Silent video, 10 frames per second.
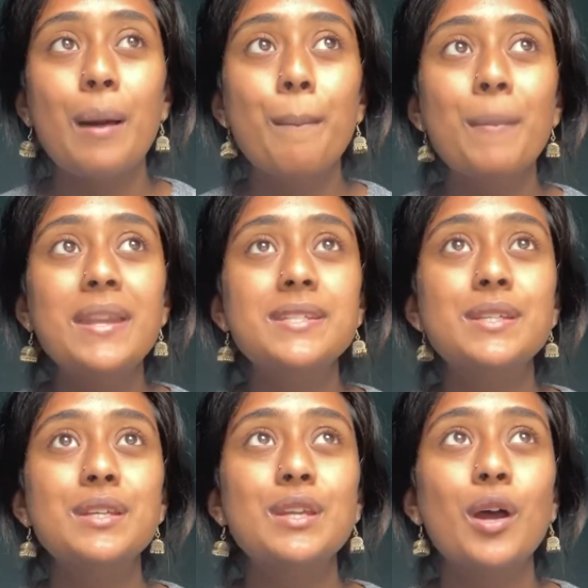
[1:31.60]

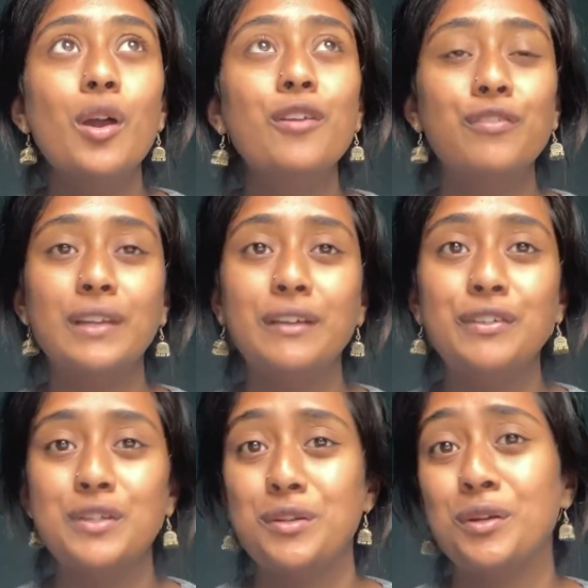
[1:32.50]
Medicine, hopefully, if
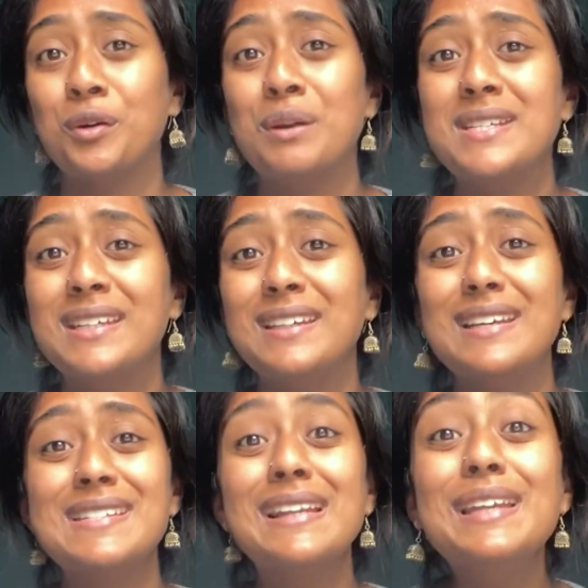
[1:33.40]
you don't know already,
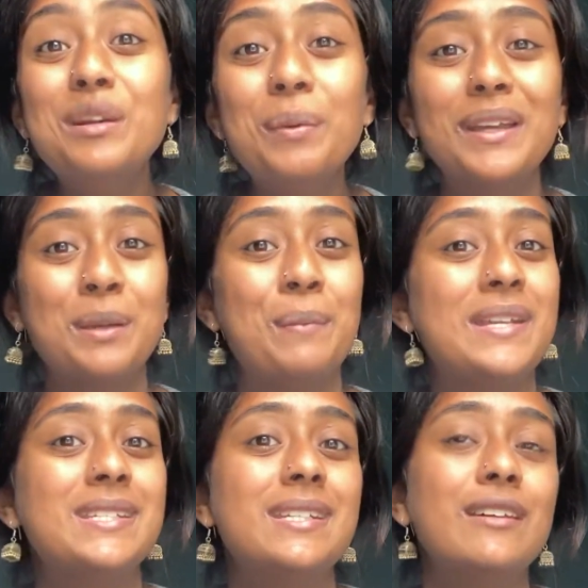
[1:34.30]
is a little bit
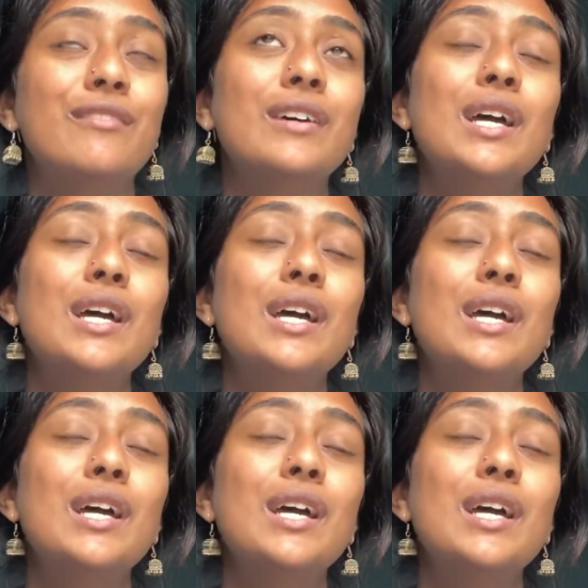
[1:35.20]
competitive.